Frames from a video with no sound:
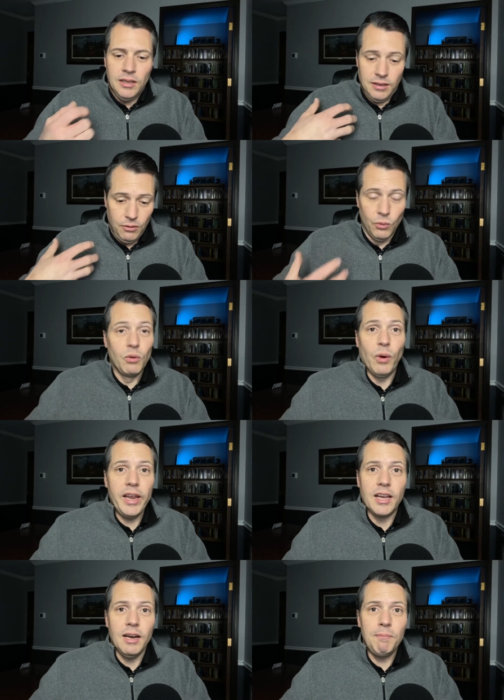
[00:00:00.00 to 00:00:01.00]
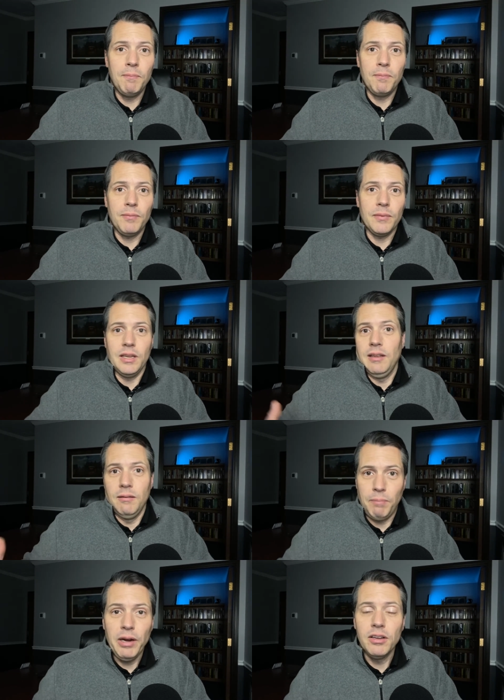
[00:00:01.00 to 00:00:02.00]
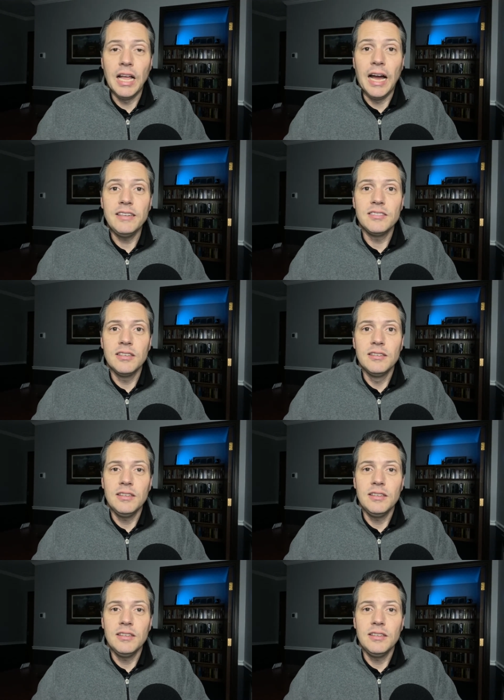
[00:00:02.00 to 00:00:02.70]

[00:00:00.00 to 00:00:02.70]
would wake up paralyzed,